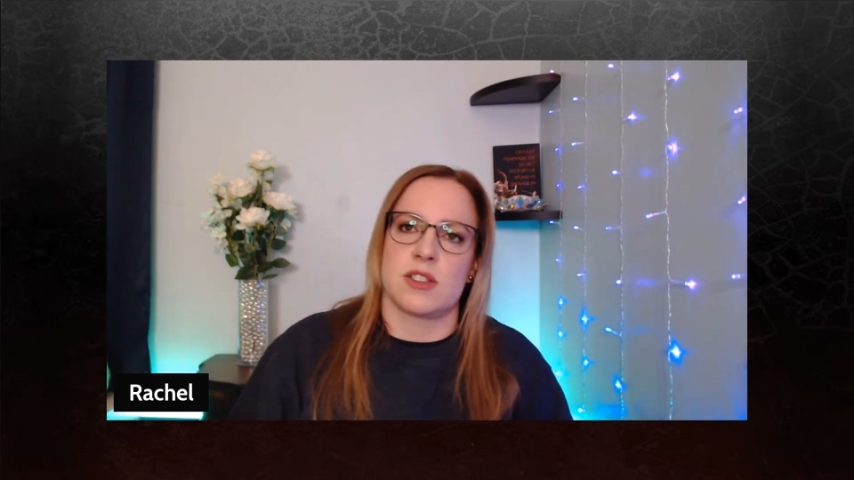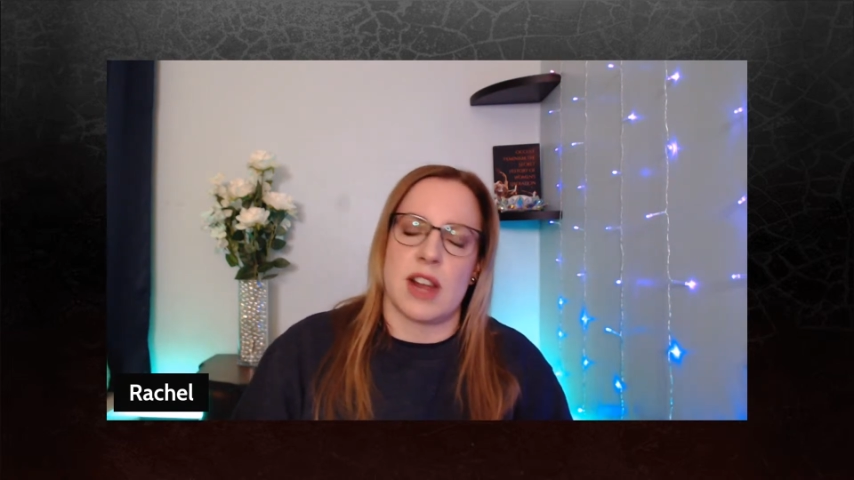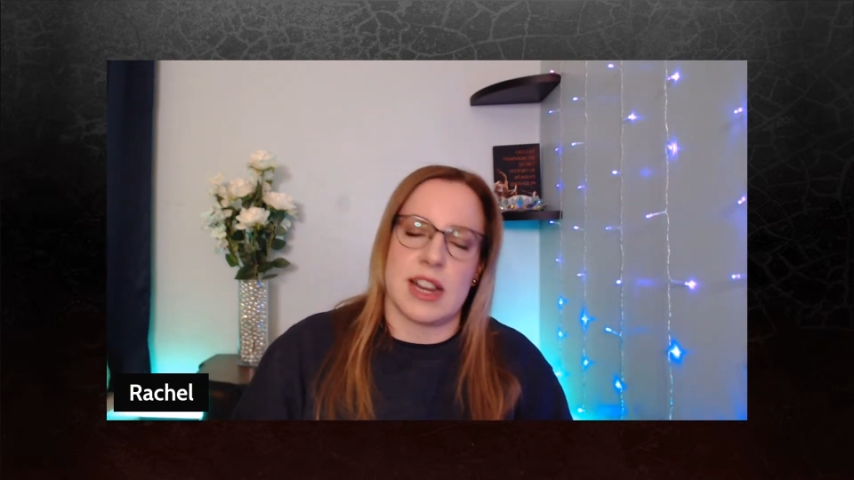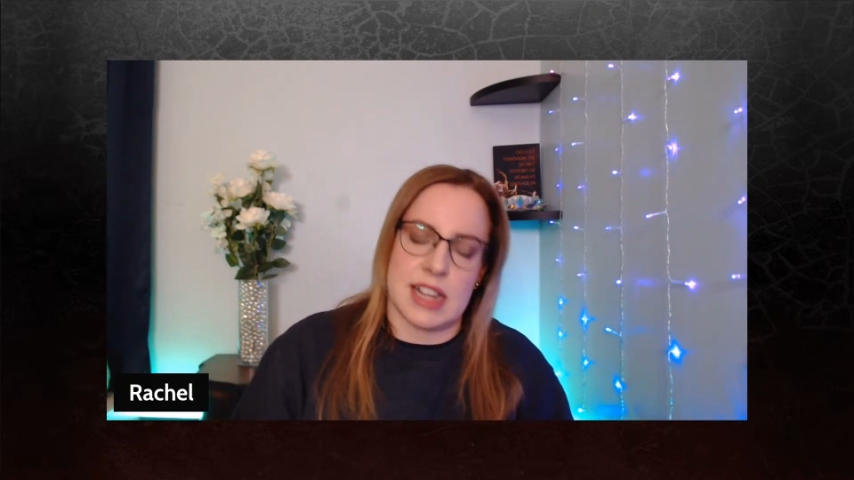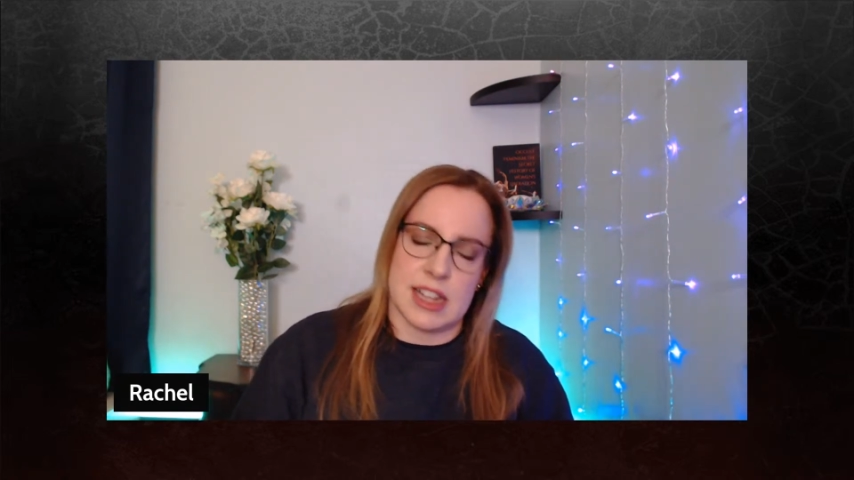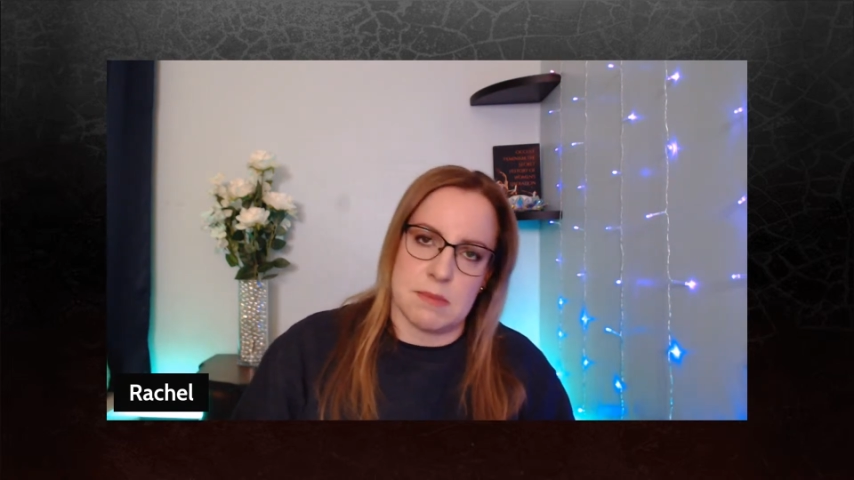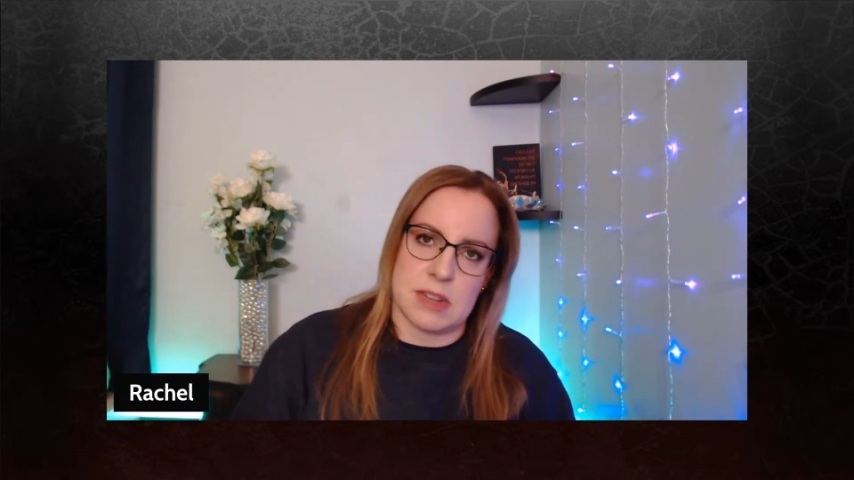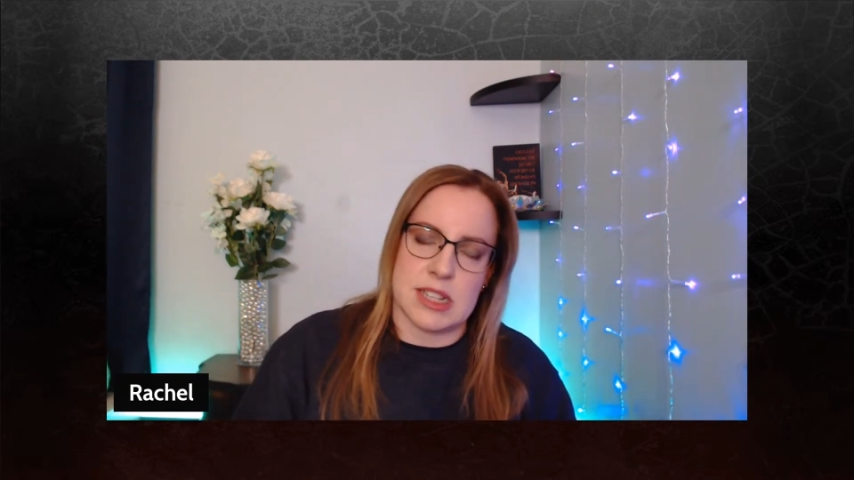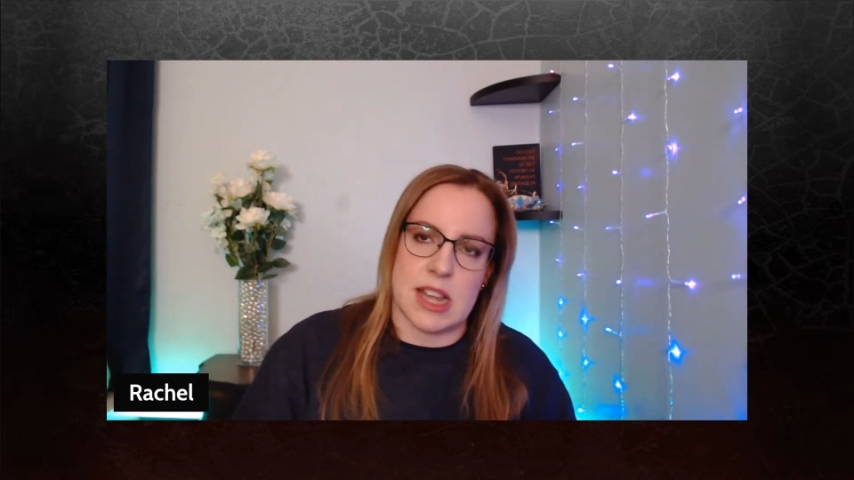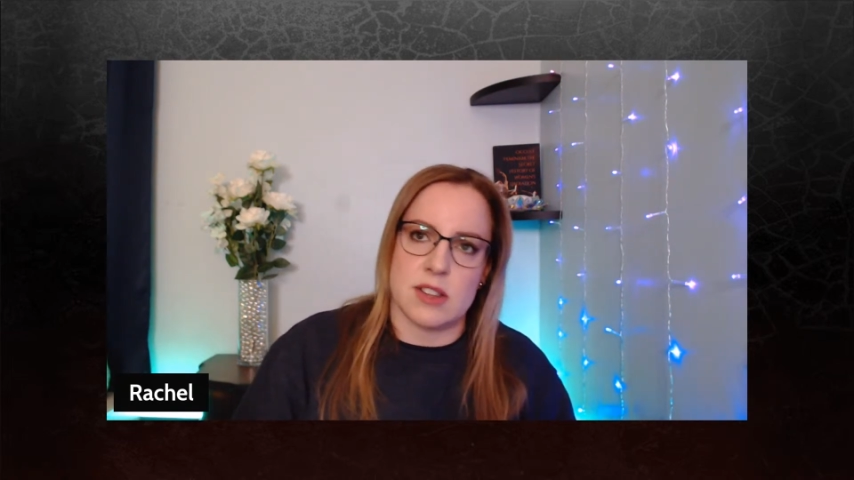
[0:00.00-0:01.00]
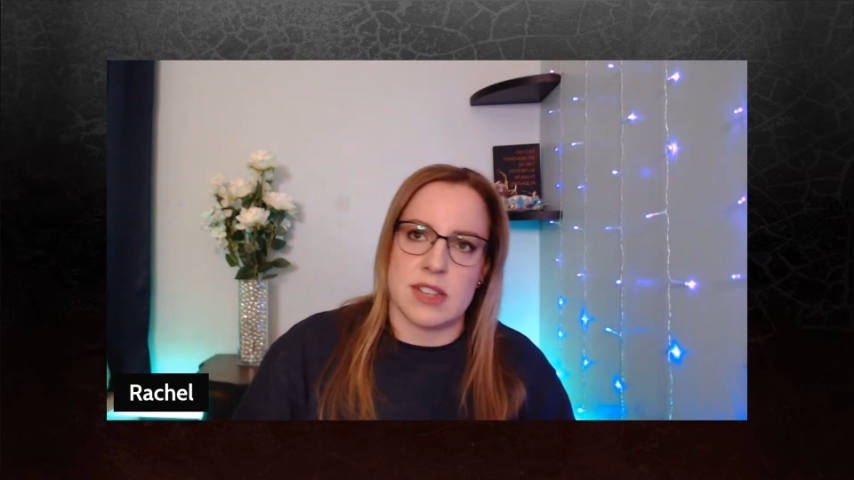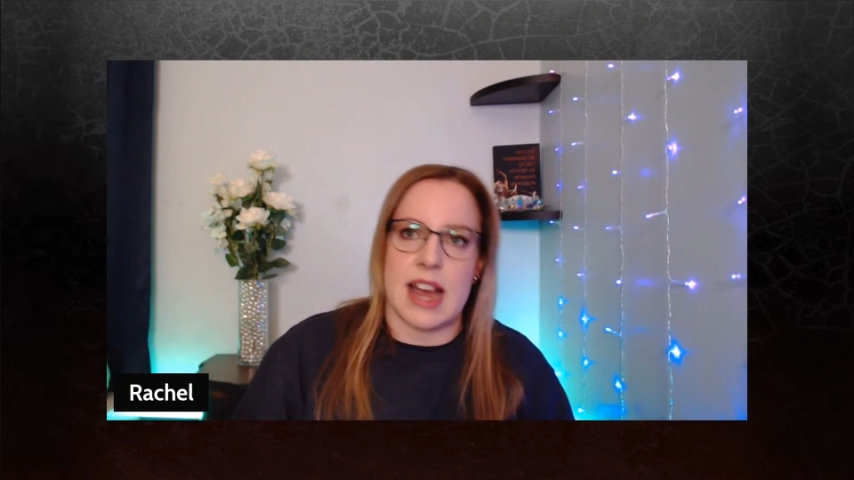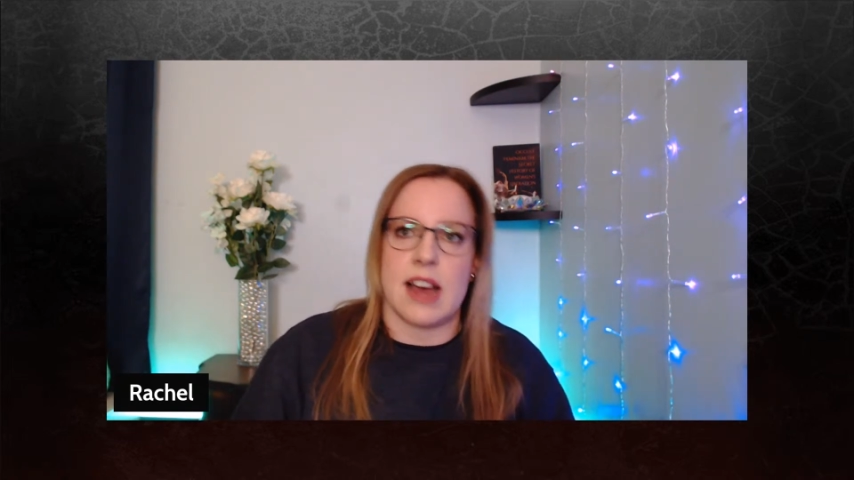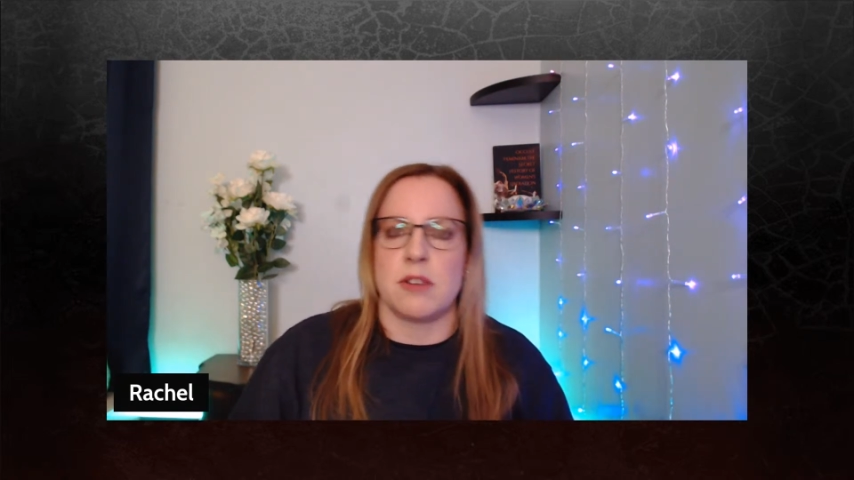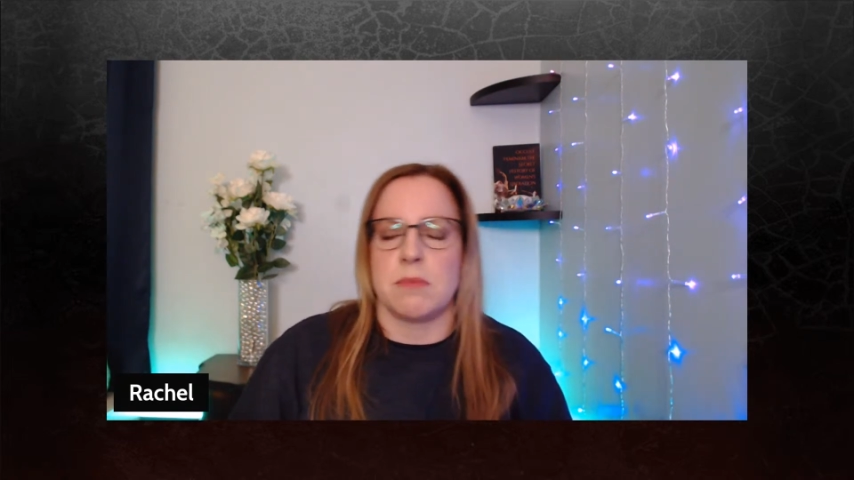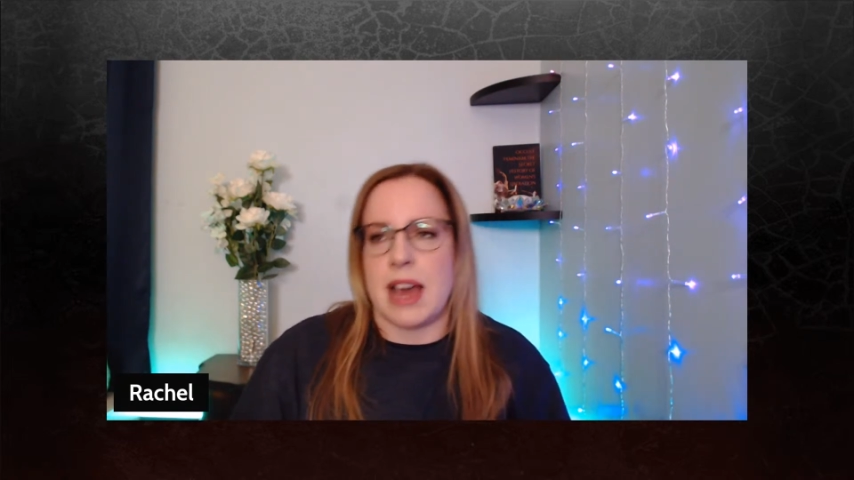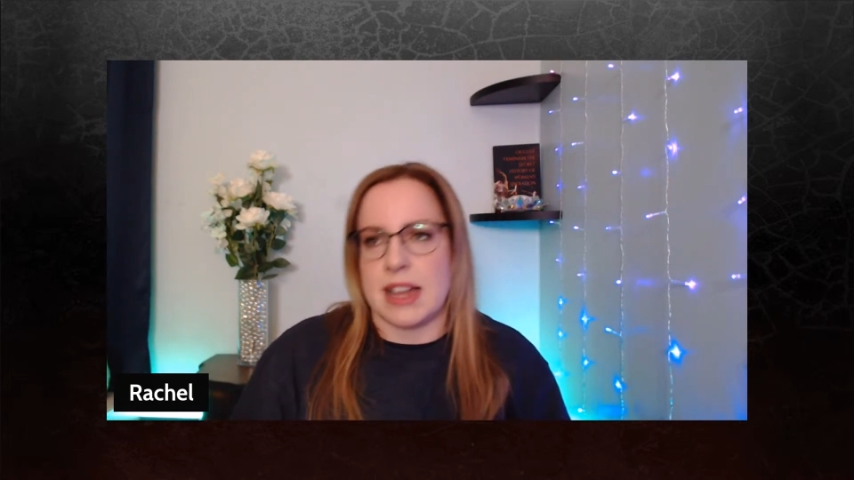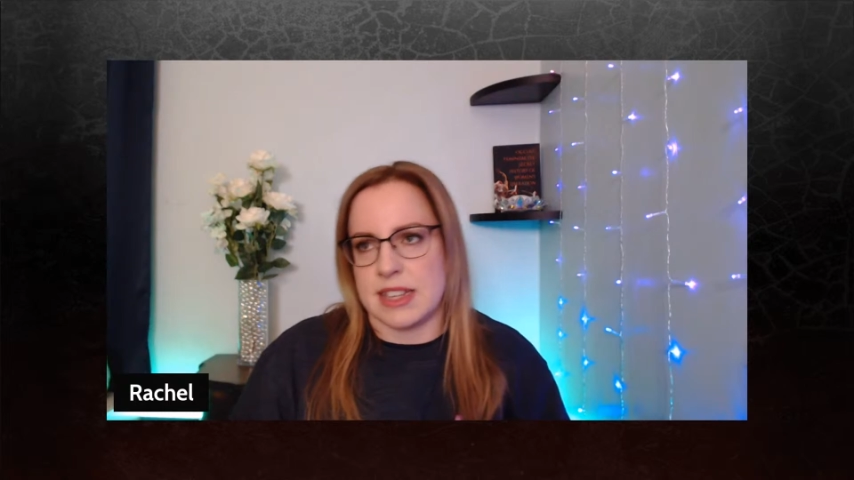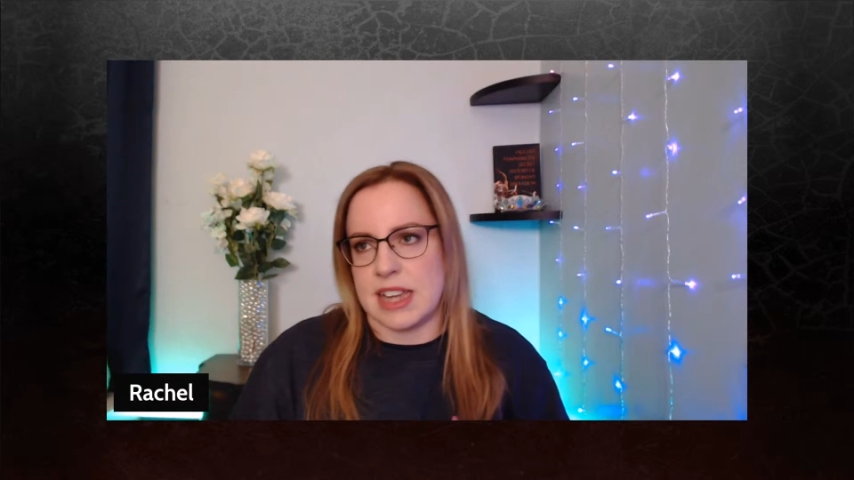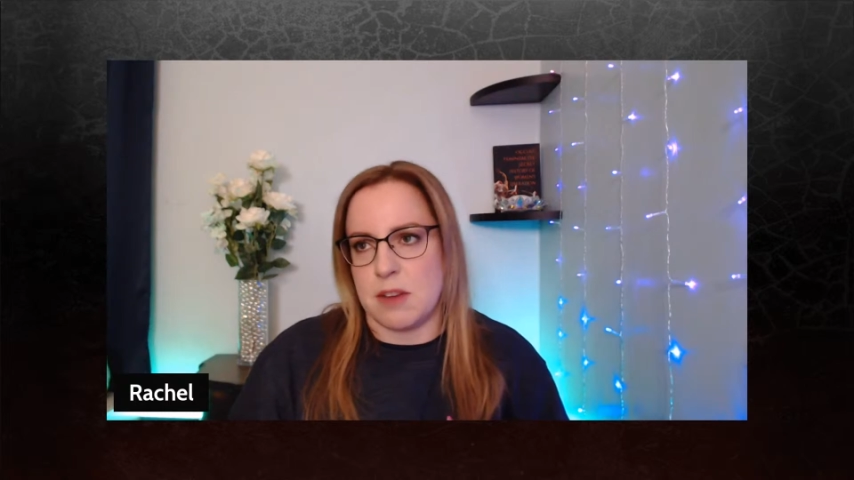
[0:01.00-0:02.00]
trying to get them to settle down,
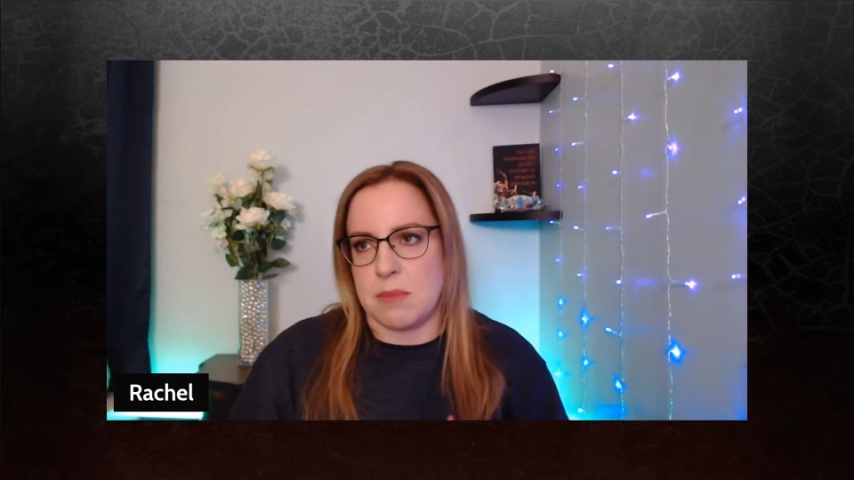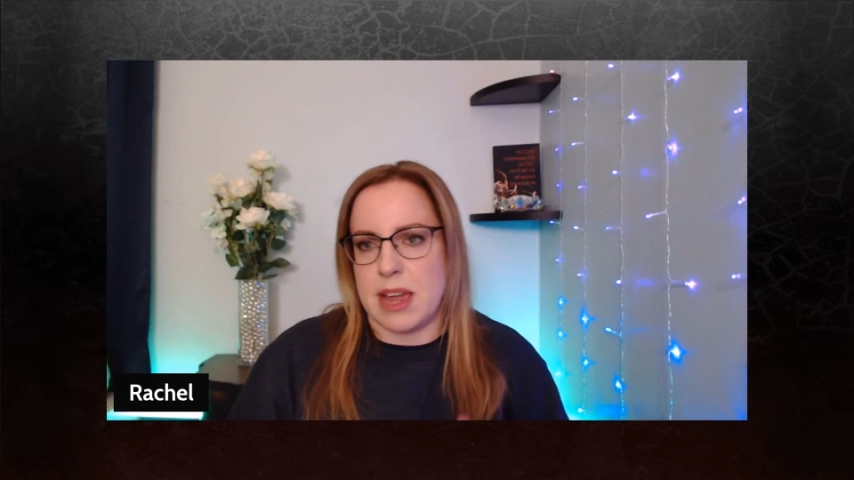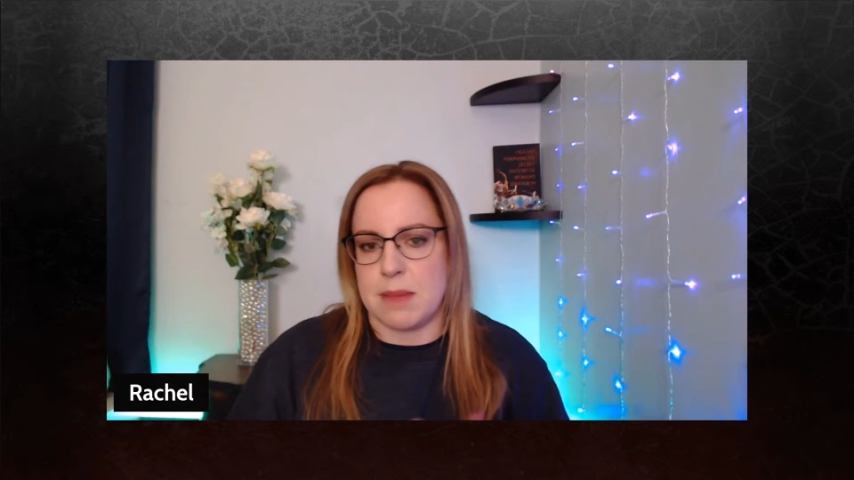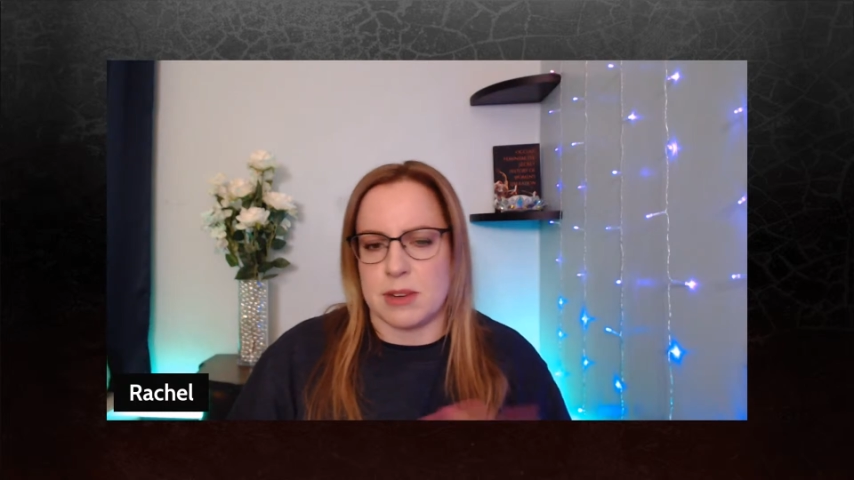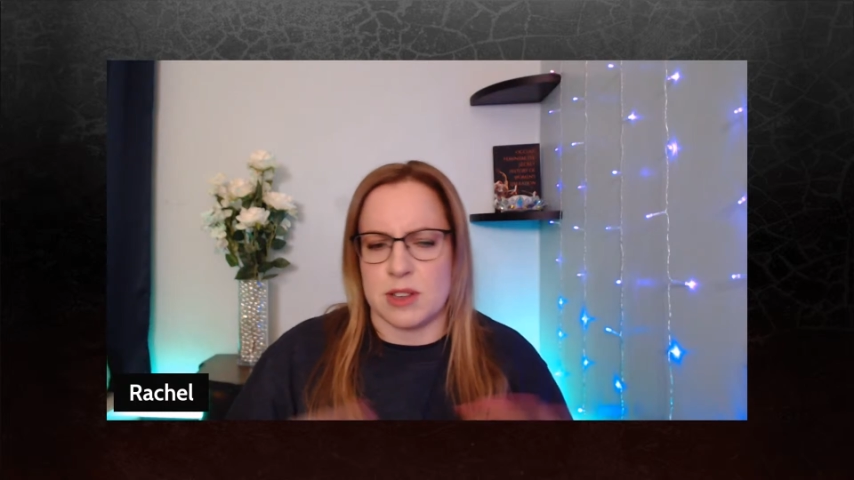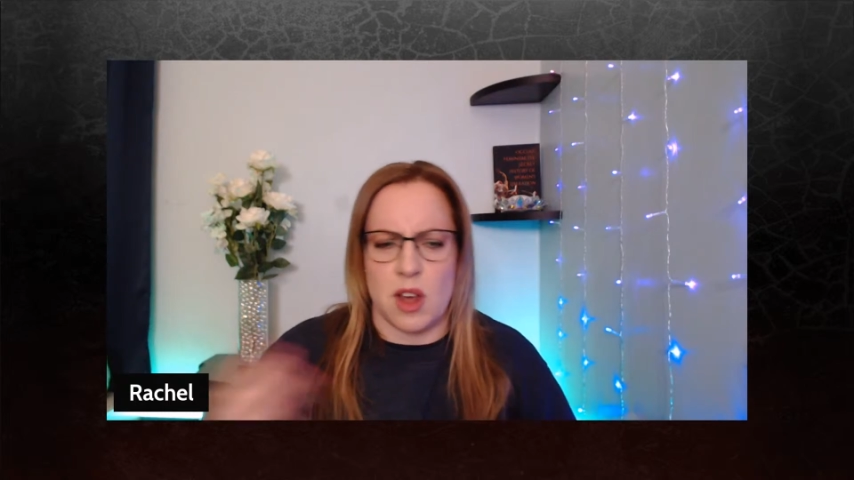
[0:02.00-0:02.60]
passing out papers,